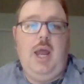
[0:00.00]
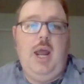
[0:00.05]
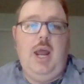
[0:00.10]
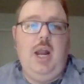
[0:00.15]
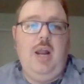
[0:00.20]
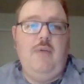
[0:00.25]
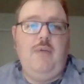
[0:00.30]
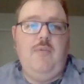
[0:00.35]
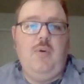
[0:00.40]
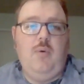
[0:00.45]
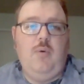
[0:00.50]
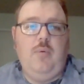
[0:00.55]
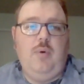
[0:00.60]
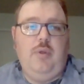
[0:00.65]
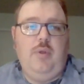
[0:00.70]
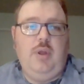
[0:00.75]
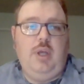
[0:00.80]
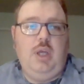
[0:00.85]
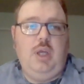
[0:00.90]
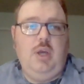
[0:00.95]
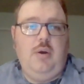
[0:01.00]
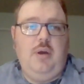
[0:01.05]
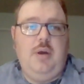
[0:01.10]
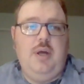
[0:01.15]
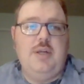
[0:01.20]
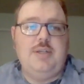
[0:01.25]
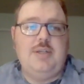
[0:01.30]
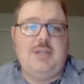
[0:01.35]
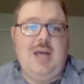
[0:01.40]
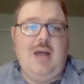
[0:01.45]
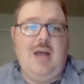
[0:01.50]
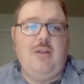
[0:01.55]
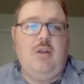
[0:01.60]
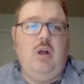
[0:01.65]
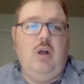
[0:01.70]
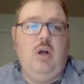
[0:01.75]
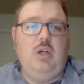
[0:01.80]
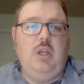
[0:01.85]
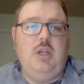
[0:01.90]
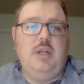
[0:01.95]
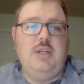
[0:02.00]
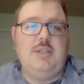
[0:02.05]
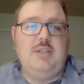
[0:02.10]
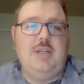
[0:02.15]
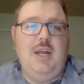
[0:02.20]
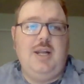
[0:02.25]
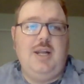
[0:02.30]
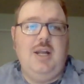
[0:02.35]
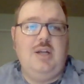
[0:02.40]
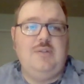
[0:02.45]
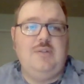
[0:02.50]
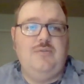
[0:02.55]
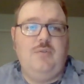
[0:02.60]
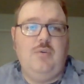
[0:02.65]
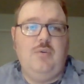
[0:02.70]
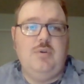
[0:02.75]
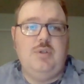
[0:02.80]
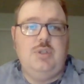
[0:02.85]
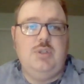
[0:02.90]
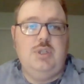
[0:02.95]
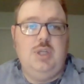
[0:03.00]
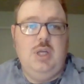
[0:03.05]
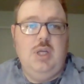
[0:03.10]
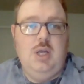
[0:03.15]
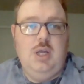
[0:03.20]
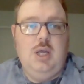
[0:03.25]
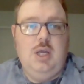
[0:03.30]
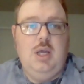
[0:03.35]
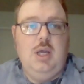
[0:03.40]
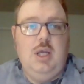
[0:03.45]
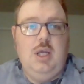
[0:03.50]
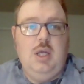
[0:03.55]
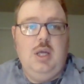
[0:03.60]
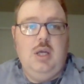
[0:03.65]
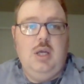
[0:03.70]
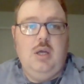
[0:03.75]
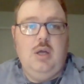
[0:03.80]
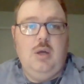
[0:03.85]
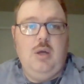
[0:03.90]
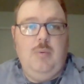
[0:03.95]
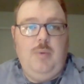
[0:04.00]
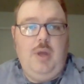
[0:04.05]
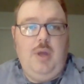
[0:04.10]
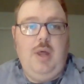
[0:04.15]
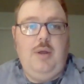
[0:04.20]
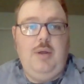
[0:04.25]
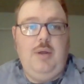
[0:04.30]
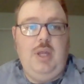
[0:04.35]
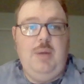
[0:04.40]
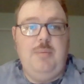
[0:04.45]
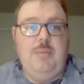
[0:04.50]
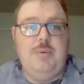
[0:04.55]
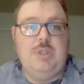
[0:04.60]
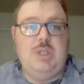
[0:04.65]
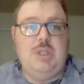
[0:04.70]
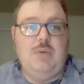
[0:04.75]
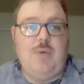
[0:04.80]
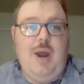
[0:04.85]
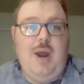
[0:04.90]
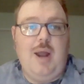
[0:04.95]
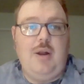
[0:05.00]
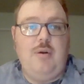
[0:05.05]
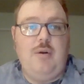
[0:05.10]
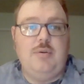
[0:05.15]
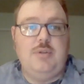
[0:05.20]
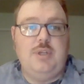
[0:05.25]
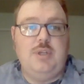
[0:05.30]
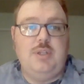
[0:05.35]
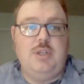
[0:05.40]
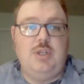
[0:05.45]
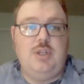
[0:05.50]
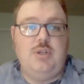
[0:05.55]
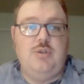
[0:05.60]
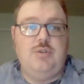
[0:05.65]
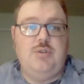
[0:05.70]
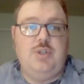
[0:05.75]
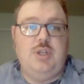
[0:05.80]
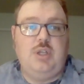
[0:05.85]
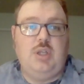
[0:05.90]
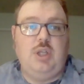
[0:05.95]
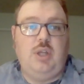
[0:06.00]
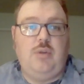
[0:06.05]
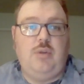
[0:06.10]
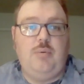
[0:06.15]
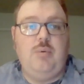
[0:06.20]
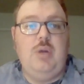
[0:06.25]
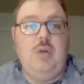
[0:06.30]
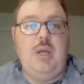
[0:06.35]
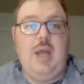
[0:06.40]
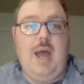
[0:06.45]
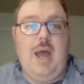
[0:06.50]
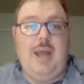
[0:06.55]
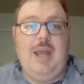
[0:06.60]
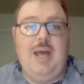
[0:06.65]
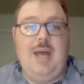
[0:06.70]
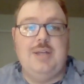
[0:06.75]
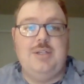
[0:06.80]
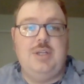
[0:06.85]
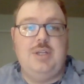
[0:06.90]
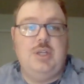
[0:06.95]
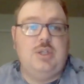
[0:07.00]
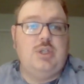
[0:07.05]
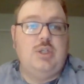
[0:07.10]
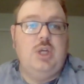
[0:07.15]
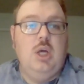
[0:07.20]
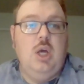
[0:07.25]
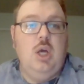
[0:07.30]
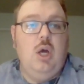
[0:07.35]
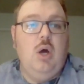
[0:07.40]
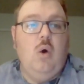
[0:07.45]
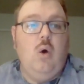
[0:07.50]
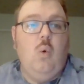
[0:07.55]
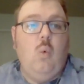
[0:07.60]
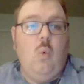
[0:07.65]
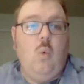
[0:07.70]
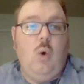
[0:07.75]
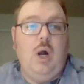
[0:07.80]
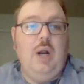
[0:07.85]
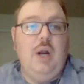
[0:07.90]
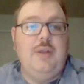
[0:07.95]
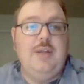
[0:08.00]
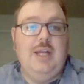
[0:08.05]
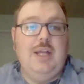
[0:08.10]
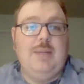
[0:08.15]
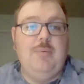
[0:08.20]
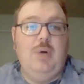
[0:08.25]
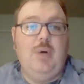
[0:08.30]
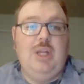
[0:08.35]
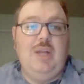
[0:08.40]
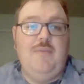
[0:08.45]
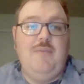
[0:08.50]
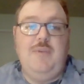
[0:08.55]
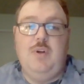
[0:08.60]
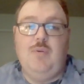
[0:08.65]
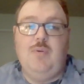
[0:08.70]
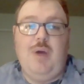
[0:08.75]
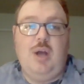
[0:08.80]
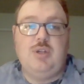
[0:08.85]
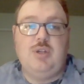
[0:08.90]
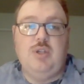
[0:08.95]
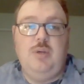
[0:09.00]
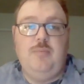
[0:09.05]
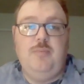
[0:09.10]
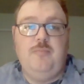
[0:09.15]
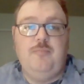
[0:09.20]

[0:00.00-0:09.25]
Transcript: if you're really curious, how long did he stay in X Force? Well, he was the writer since issue 63. I guess he just wanted to take the book different direction.